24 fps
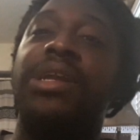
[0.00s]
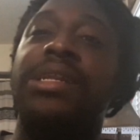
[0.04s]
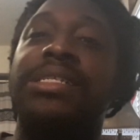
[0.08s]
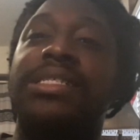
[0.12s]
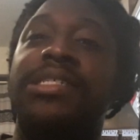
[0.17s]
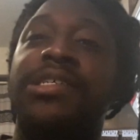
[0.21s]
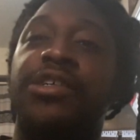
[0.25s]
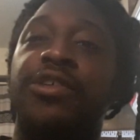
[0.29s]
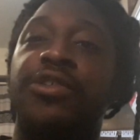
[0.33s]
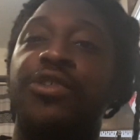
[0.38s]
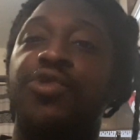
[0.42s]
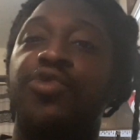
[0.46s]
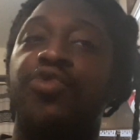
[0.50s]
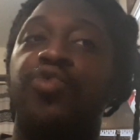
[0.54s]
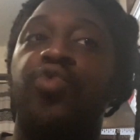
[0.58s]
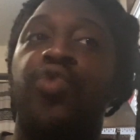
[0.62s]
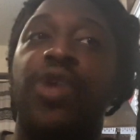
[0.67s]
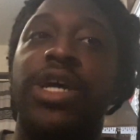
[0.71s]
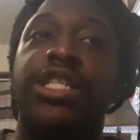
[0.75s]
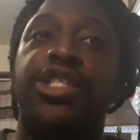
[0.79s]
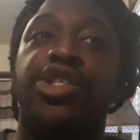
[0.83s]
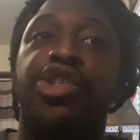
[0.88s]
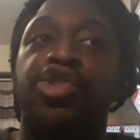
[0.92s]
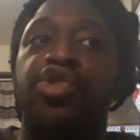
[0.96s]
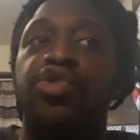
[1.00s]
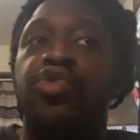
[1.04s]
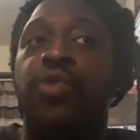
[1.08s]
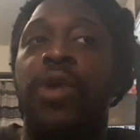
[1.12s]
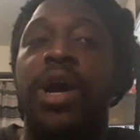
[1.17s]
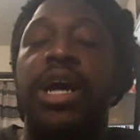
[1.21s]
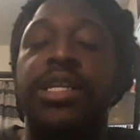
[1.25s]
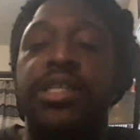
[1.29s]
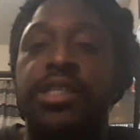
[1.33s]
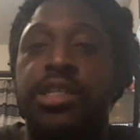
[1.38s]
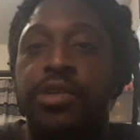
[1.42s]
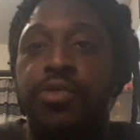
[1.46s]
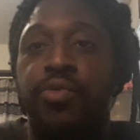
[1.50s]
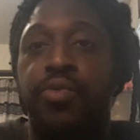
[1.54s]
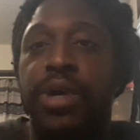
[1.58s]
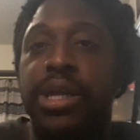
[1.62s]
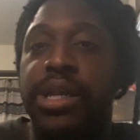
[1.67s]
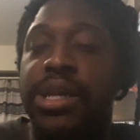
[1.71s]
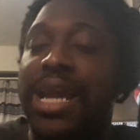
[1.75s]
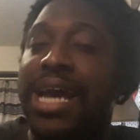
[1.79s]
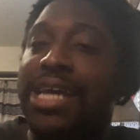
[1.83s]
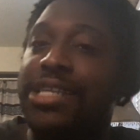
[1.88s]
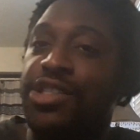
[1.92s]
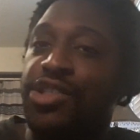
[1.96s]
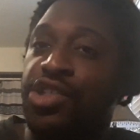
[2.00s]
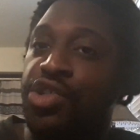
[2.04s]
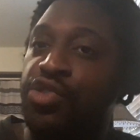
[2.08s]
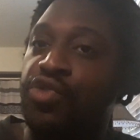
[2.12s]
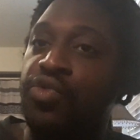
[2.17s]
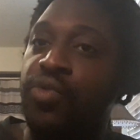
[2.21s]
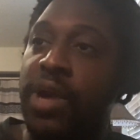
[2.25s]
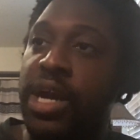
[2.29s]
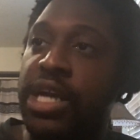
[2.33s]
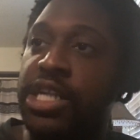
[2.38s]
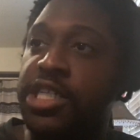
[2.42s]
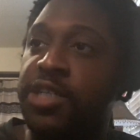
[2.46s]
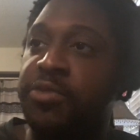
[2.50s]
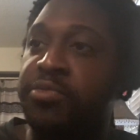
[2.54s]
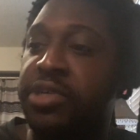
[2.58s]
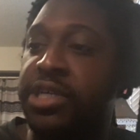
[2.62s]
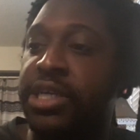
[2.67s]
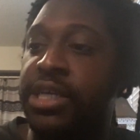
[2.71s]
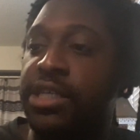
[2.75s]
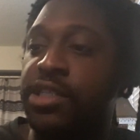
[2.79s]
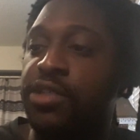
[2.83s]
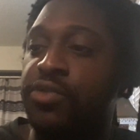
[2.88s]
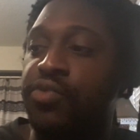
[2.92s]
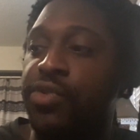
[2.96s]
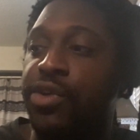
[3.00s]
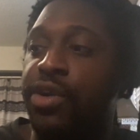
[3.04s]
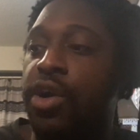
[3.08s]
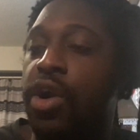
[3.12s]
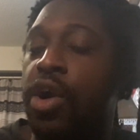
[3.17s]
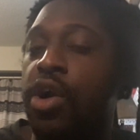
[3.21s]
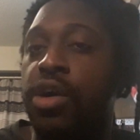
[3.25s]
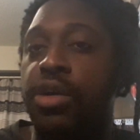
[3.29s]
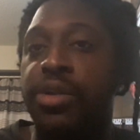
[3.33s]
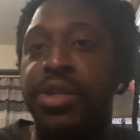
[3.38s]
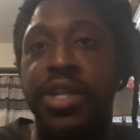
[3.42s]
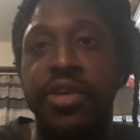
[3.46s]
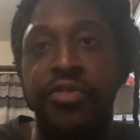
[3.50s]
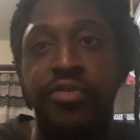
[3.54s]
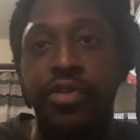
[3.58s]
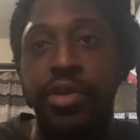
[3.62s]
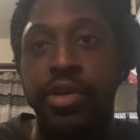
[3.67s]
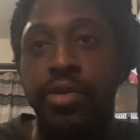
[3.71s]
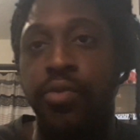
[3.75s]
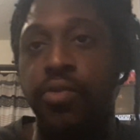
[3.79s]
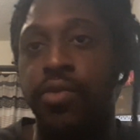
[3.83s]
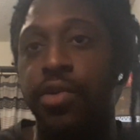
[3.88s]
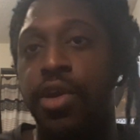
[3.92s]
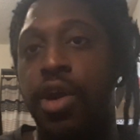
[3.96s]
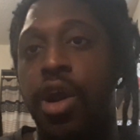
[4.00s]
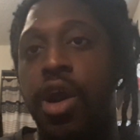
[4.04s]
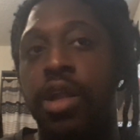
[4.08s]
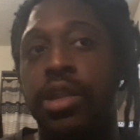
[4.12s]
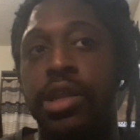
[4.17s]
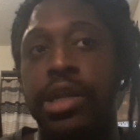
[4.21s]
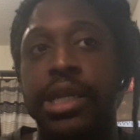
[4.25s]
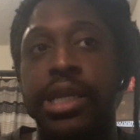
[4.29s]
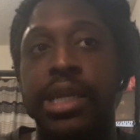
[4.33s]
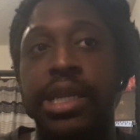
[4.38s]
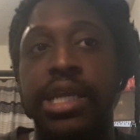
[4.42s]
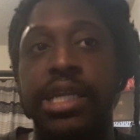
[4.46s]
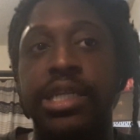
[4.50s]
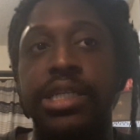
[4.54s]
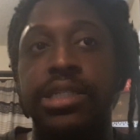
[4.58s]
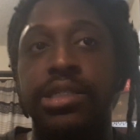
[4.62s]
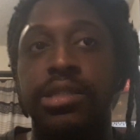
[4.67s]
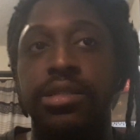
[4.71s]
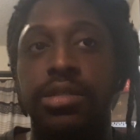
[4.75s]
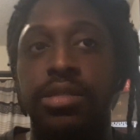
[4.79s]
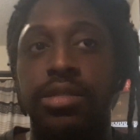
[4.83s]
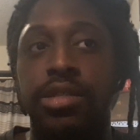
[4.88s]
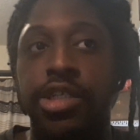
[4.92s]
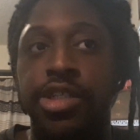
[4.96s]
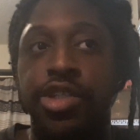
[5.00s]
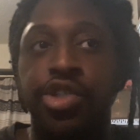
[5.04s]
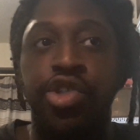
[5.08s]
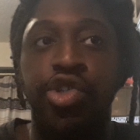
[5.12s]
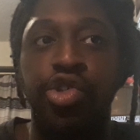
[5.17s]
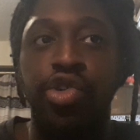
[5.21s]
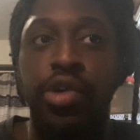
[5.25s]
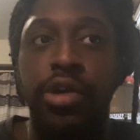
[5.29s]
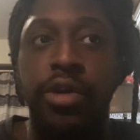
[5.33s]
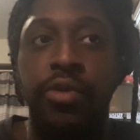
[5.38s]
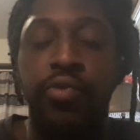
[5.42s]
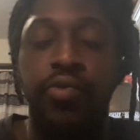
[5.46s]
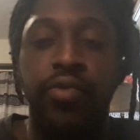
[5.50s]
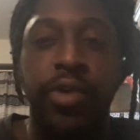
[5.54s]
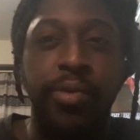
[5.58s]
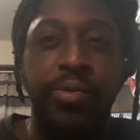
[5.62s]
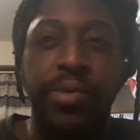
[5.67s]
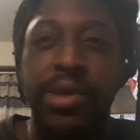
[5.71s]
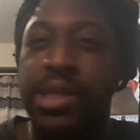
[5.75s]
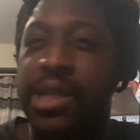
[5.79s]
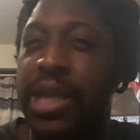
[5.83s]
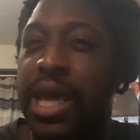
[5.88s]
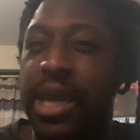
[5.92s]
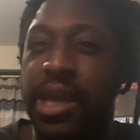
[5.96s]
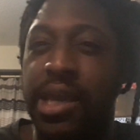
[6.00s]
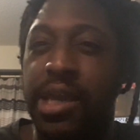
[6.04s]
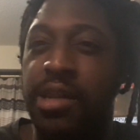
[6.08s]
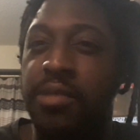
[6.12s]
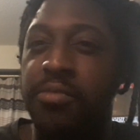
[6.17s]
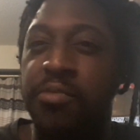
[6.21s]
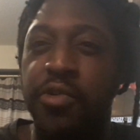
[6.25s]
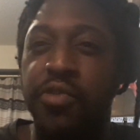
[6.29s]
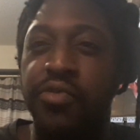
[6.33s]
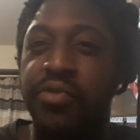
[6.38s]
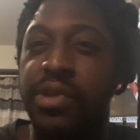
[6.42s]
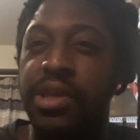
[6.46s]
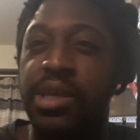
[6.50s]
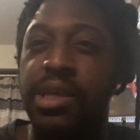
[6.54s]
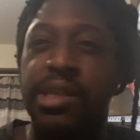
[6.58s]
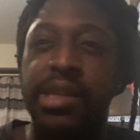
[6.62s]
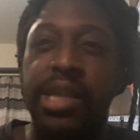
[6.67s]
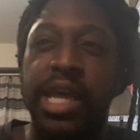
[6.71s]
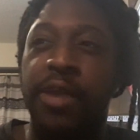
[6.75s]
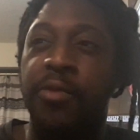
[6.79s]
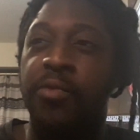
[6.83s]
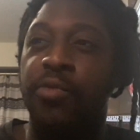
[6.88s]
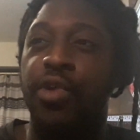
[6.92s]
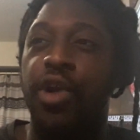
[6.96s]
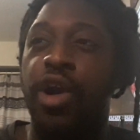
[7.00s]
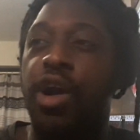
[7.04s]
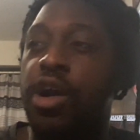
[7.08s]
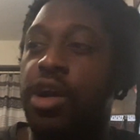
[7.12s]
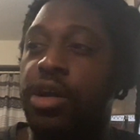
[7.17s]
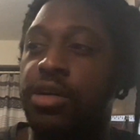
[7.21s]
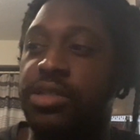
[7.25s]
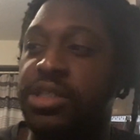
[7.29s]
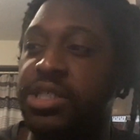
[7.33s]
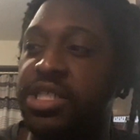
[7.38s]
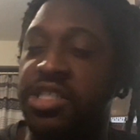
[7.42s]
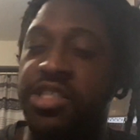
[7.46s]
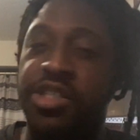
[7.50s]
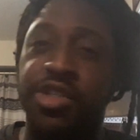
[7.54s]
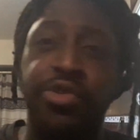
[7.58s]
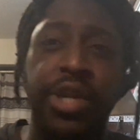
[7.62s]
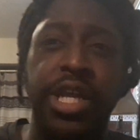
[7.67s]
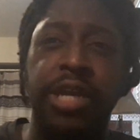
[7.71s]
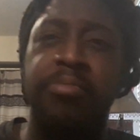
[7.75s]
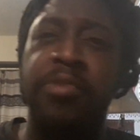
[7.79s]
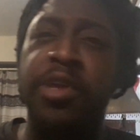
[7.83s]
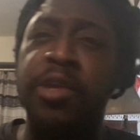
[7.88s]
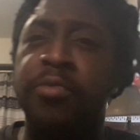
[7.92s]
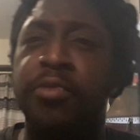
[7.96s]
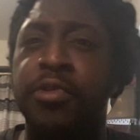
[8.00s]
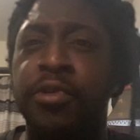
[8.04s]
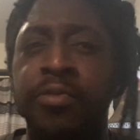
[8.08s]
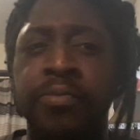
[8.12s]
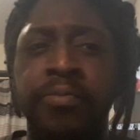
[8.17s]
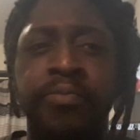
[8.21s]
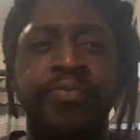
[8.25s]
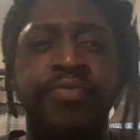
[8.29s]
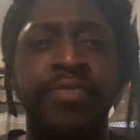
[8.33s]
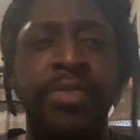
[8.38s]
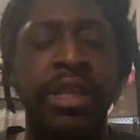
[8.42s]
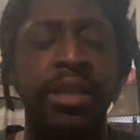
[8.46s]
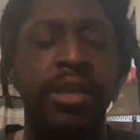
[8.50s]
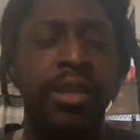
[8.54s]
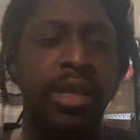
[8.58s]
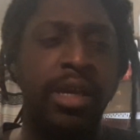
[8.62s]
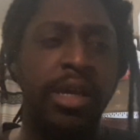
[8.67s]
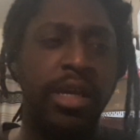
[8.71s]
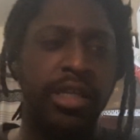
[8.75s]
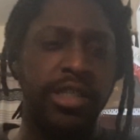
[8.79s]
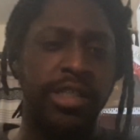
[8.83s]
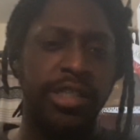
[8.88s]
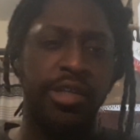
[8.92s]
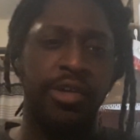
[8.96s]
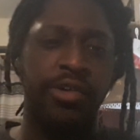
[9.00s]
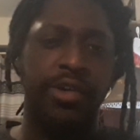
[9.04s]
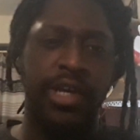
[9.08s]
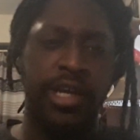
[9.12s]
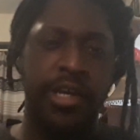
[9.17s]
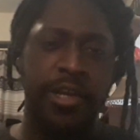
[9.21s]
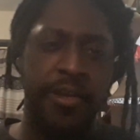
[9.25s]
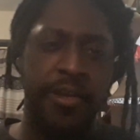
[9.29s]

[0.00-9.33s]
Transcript: going to tell you what to watch and what not to watch because we are all different. We all are going to enjoy what we like in a movie. Like, we're all just unique people. So,